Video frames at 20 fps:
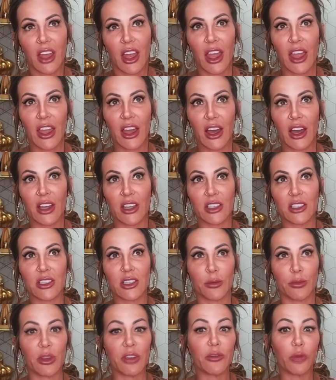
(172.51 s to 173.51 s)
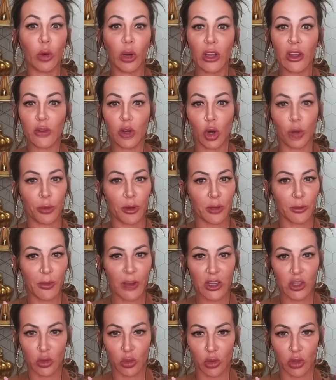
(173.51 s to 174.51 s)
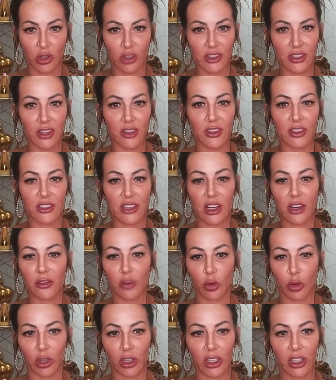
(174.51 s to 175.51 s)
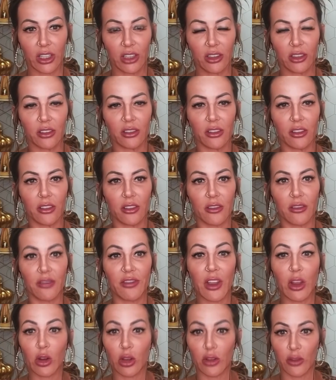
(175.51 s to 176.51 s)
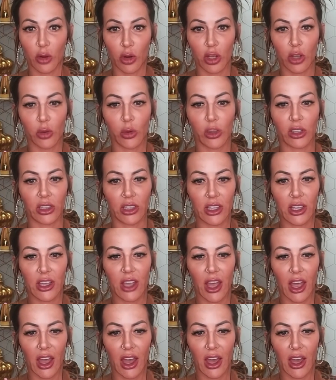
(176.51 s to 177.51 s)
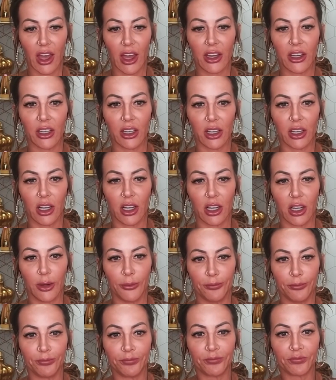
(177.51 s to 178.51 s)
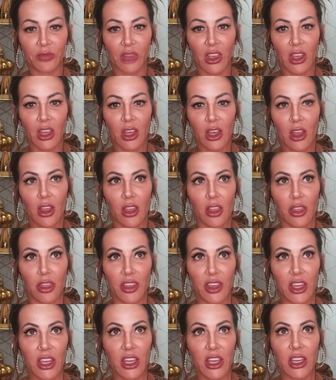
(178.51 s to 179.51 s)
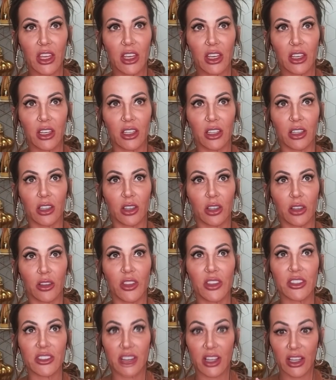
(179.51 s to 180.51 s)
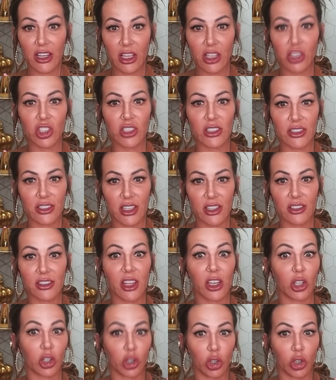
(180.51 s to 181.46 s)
And before I even opened my doors, the state of Oregon very, very quickly had the state agencies that